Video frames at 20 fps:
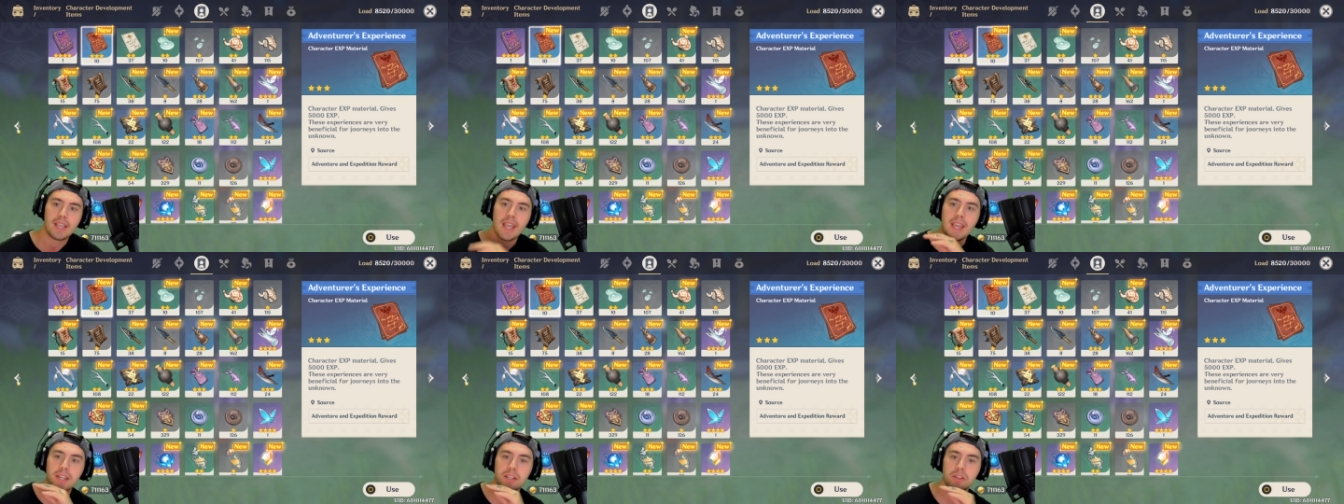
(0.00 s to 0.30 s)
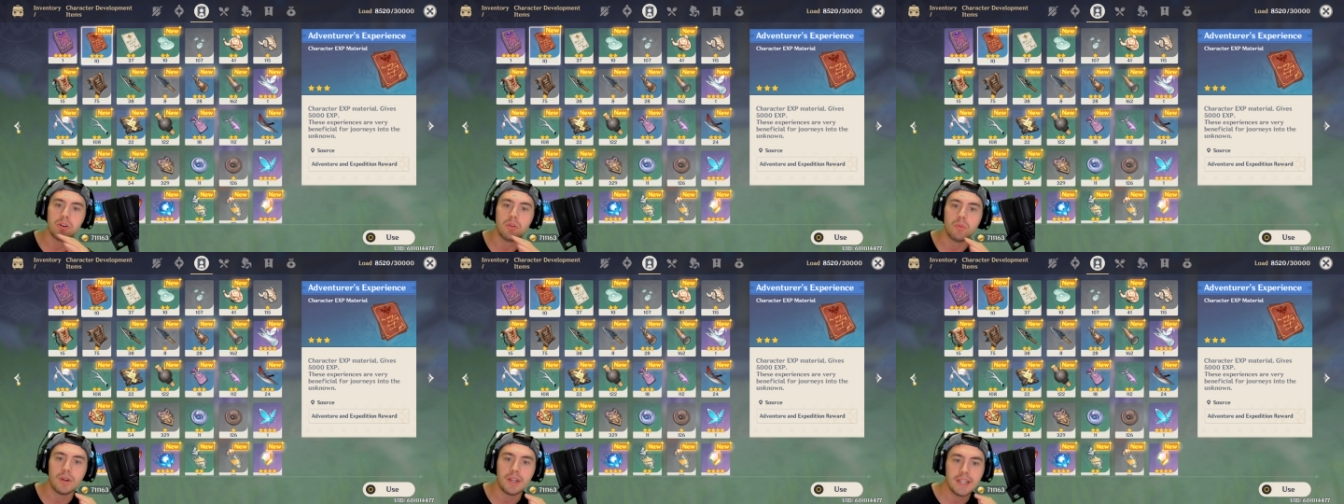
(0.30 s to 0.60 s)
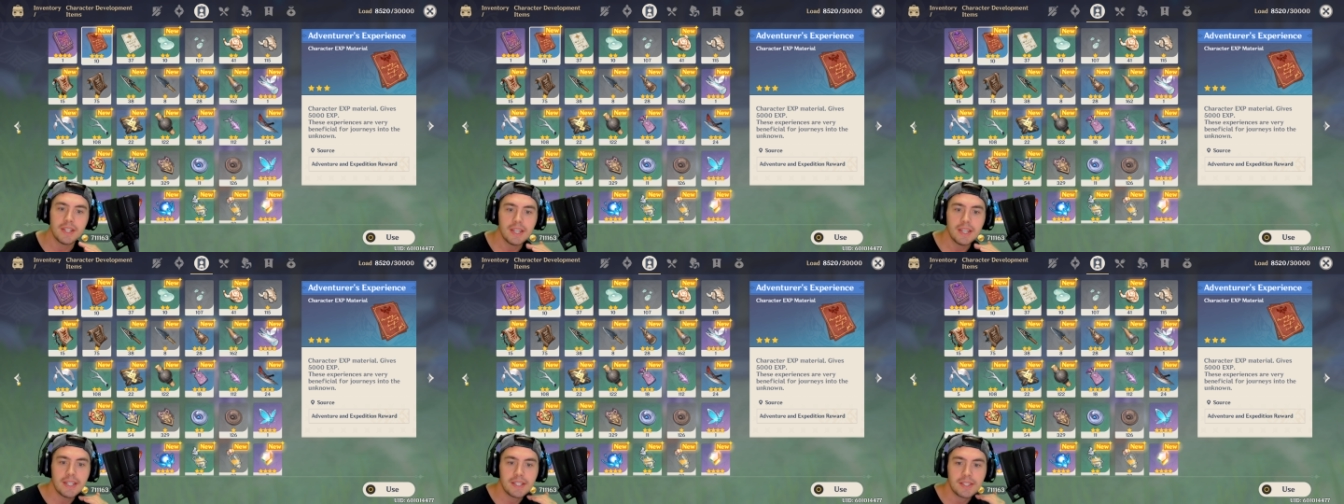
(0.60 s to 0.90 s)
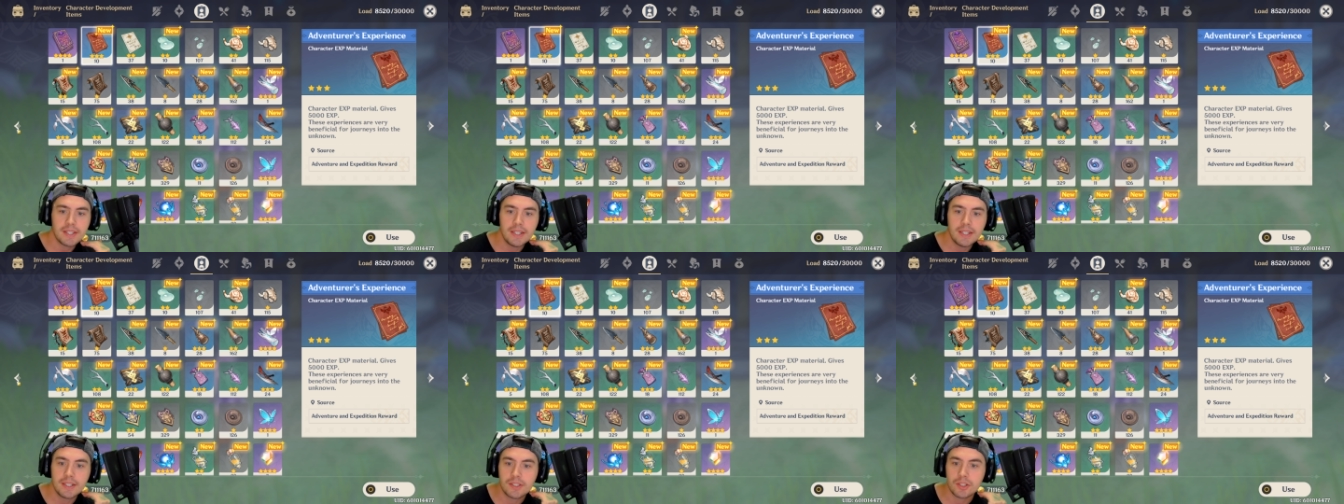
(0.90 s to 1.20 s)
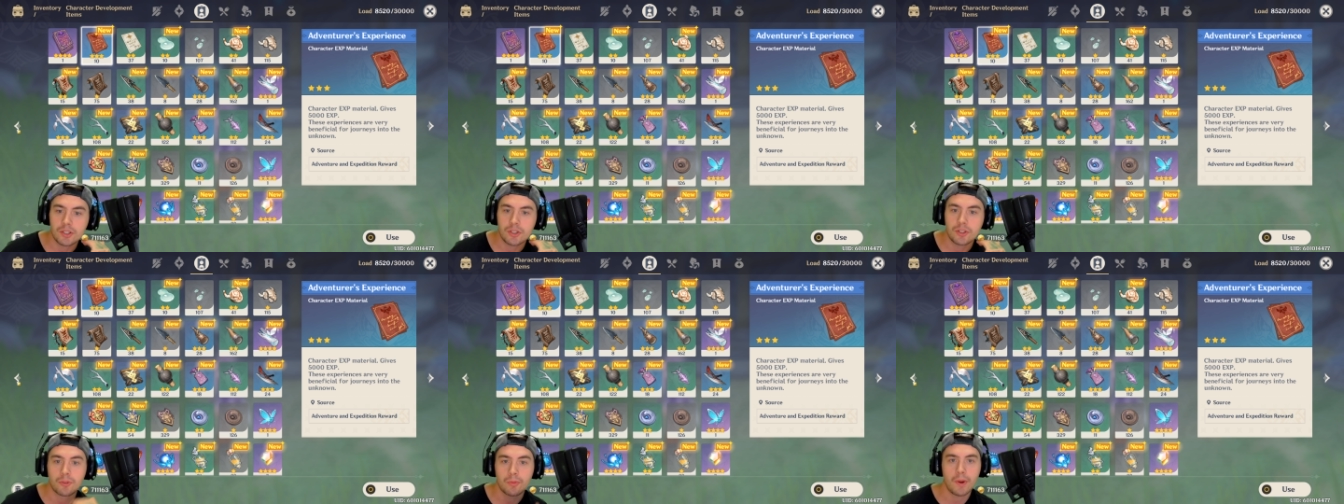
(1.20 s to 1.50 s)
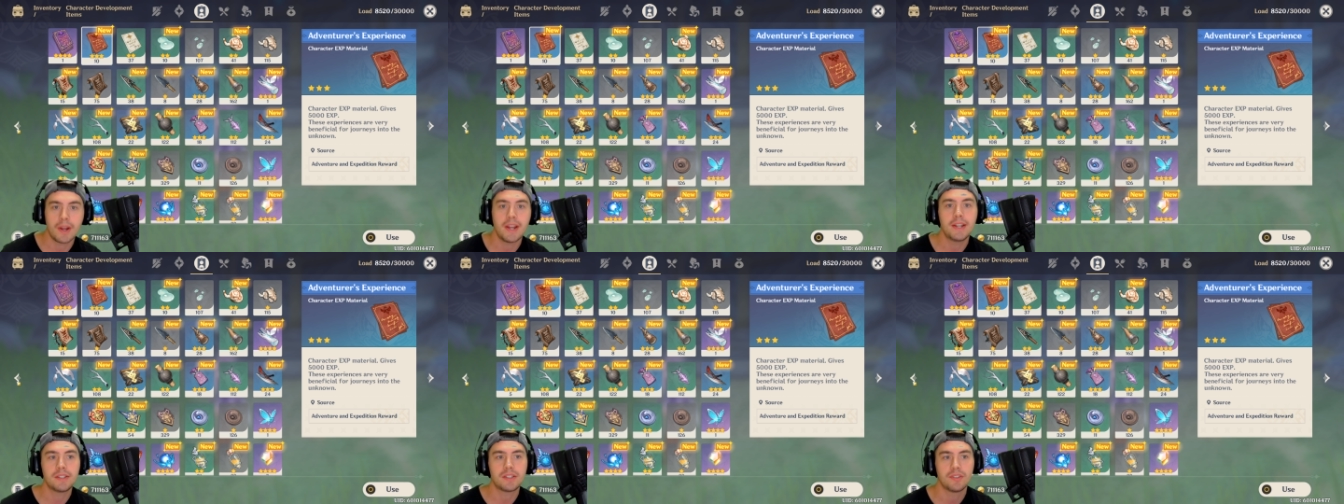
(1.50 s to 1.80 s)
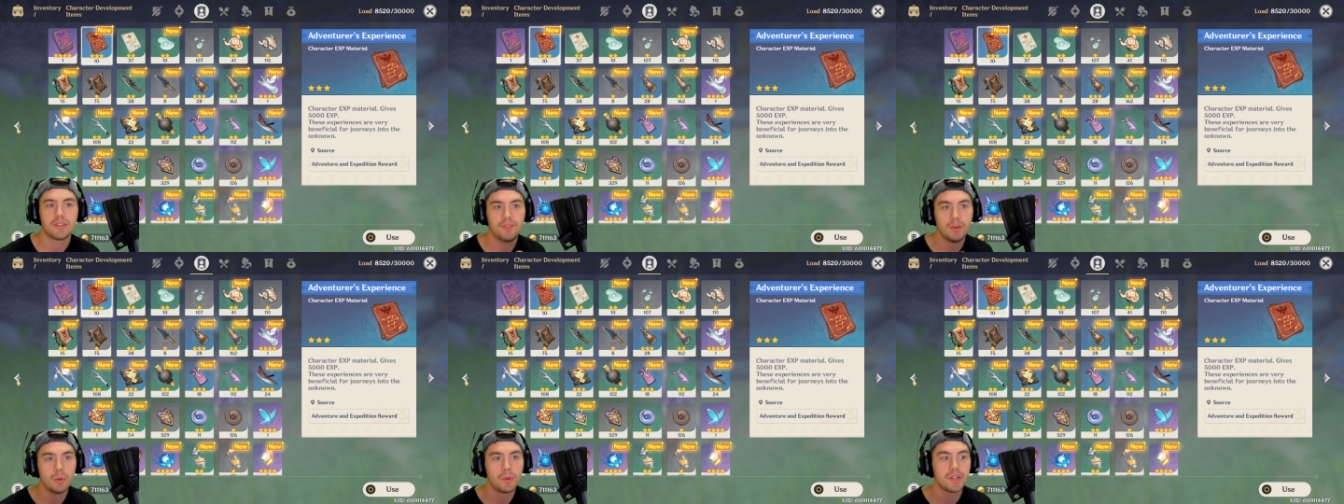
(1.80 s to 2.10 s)
And you know, it, it's, it's great to
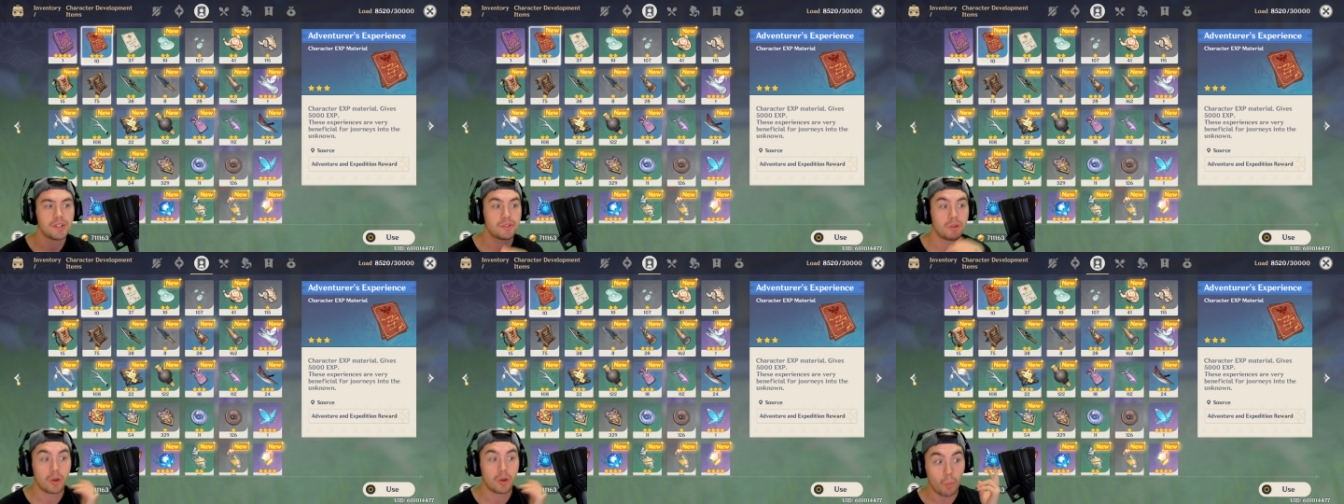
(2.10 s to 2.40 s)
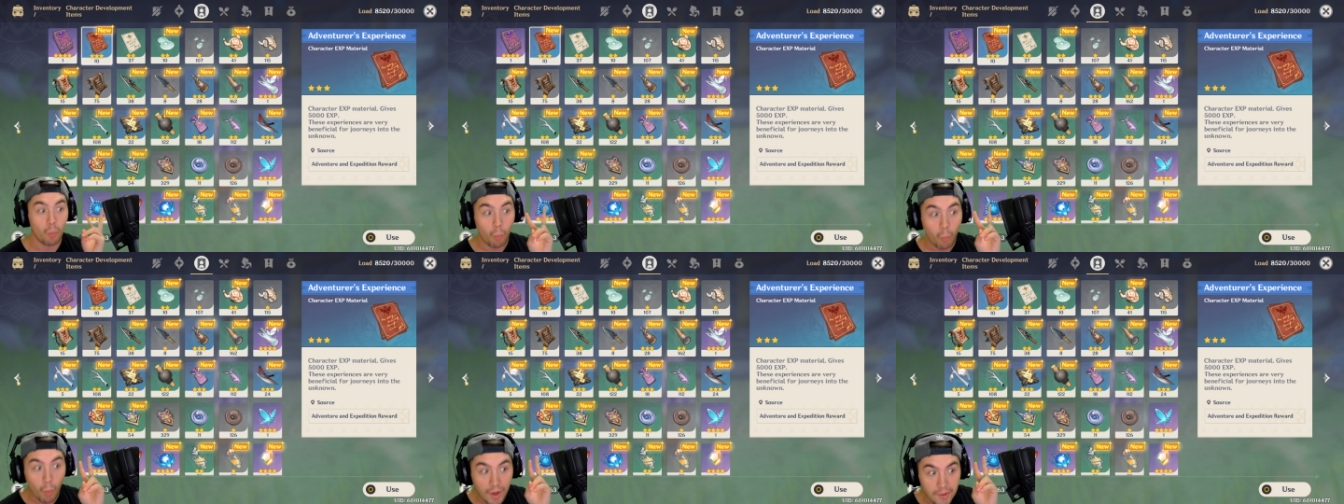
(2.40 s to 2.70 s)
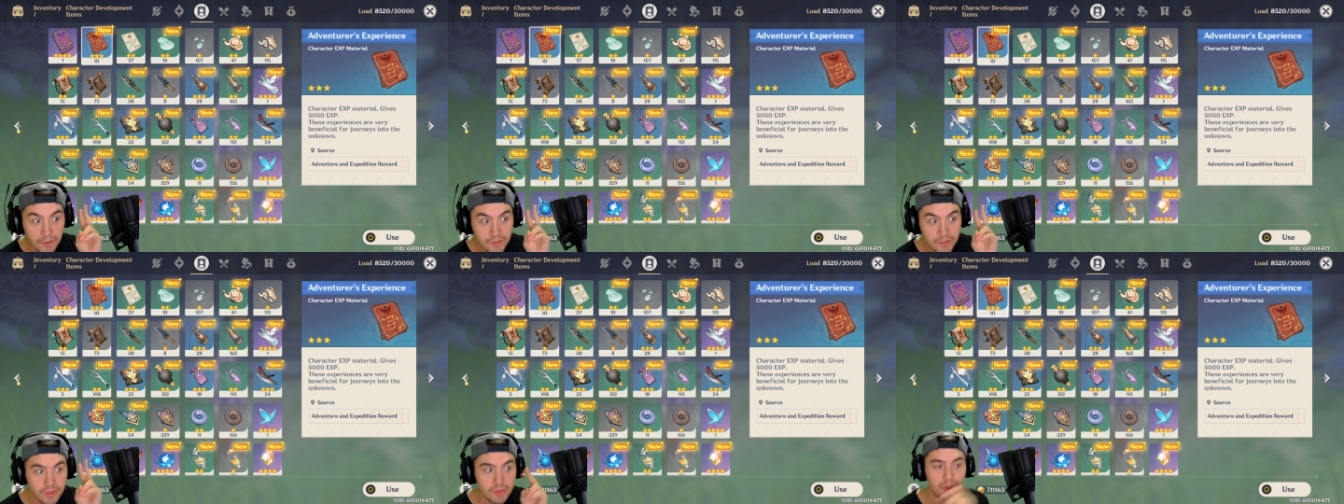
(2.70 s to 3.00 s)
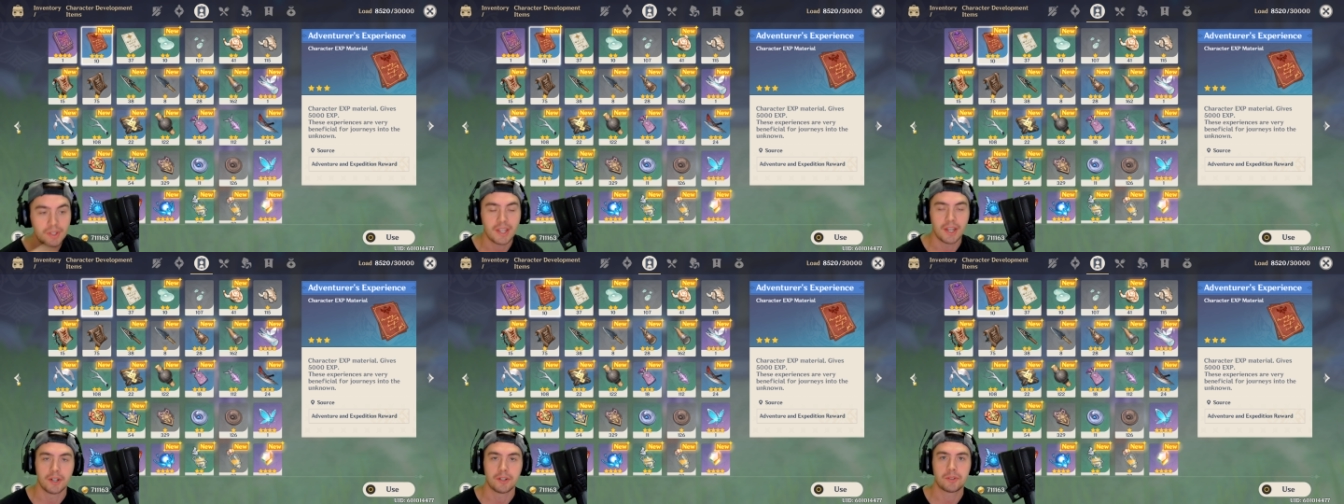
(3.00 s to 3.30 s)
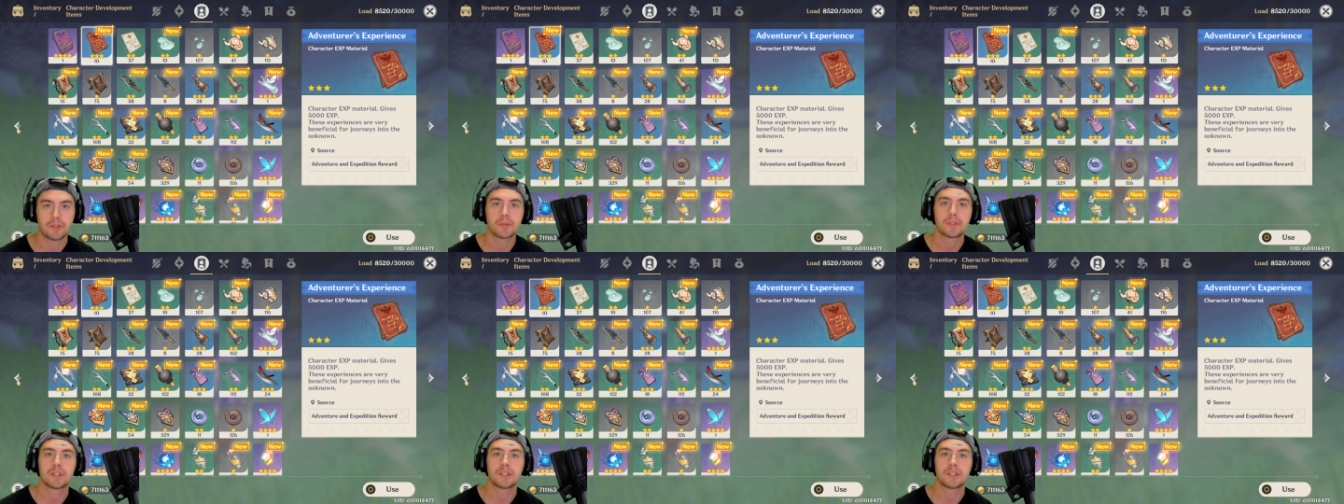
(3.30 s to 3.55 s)
focus on one or two characters,